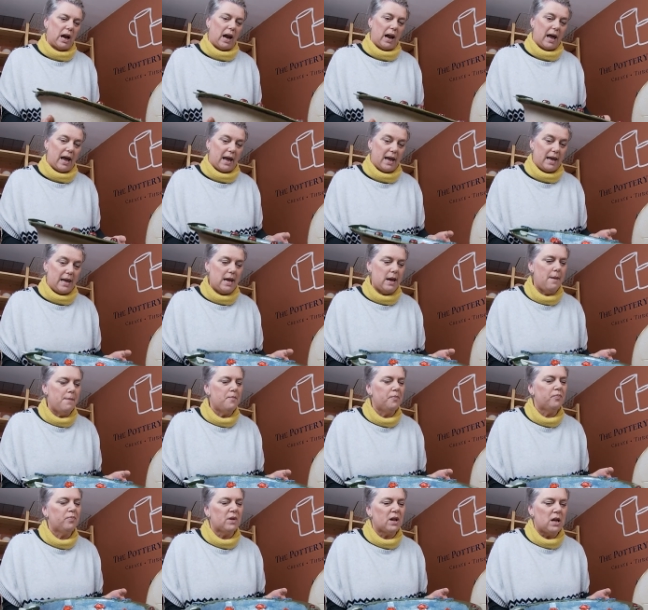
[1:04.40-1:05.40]
clay,
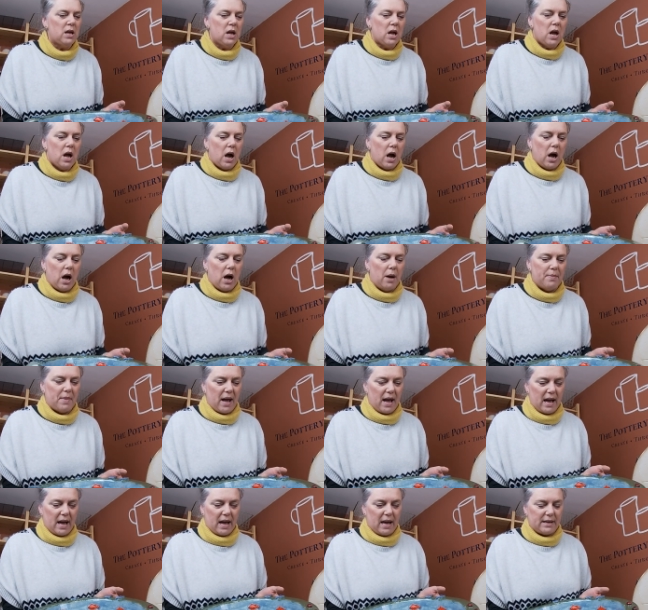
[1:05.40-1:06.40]

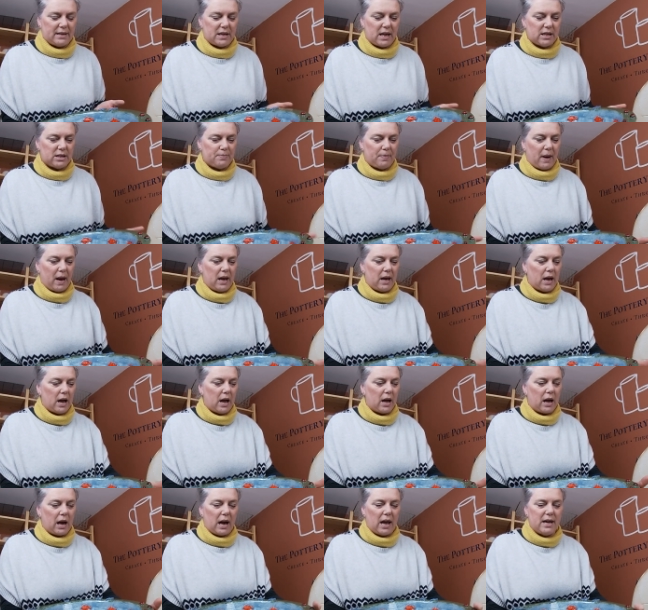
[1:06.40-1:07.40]
and has been
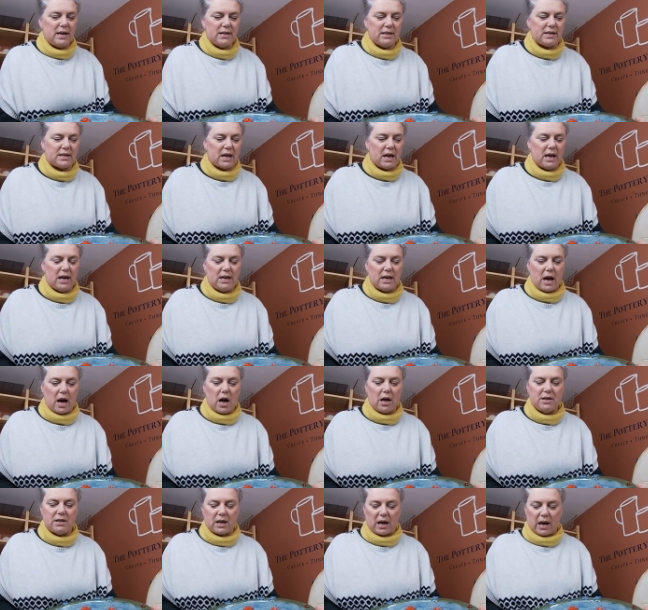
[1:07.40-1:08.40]
glazed in
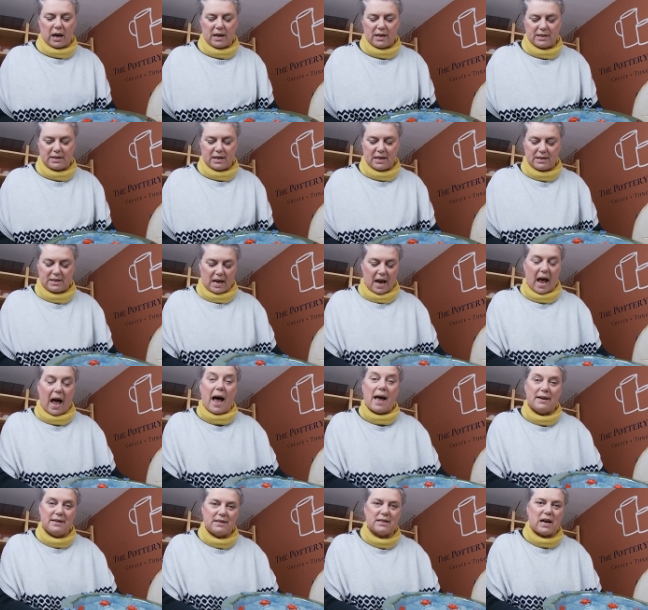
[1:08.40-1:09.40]
underglazes
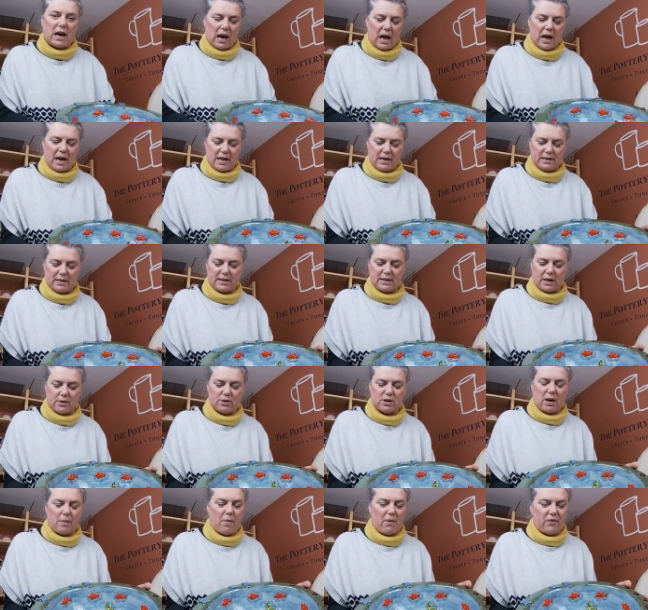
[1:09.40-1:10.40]
and glaze. So
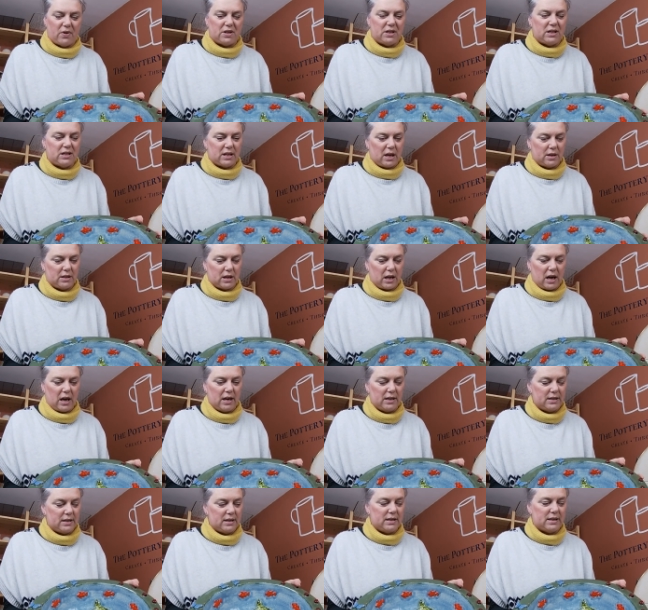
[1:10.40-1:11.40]
some of it is
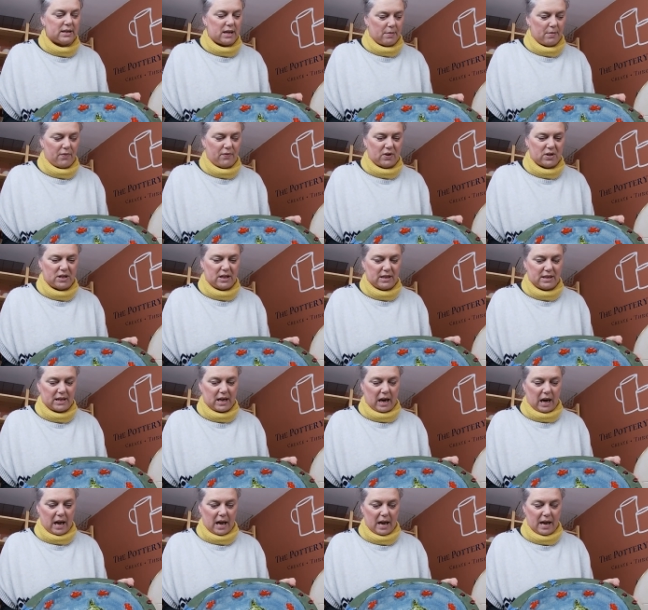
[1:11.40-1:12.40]
underglaze and some of it is
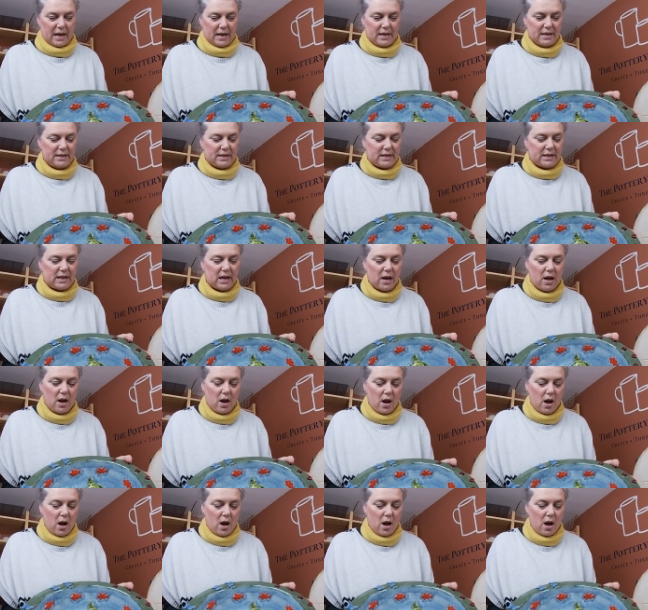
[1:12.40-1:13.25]
glaze,